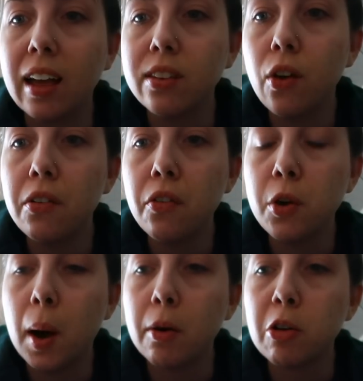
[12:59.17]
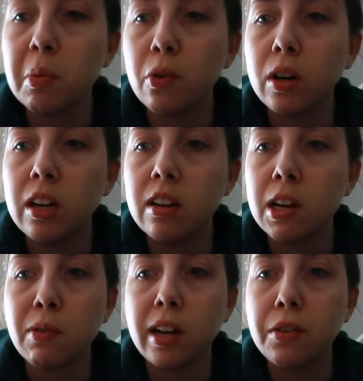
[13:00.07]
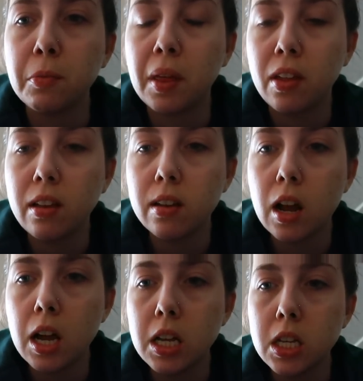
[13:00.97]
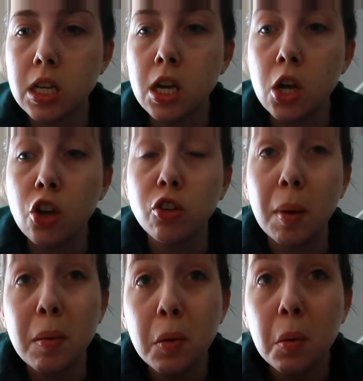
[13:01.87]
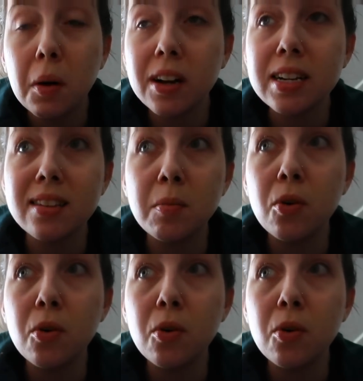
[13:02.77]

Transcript: I still have a few hours before I need to get ready for my thing tonight. So maybe we'll work on it some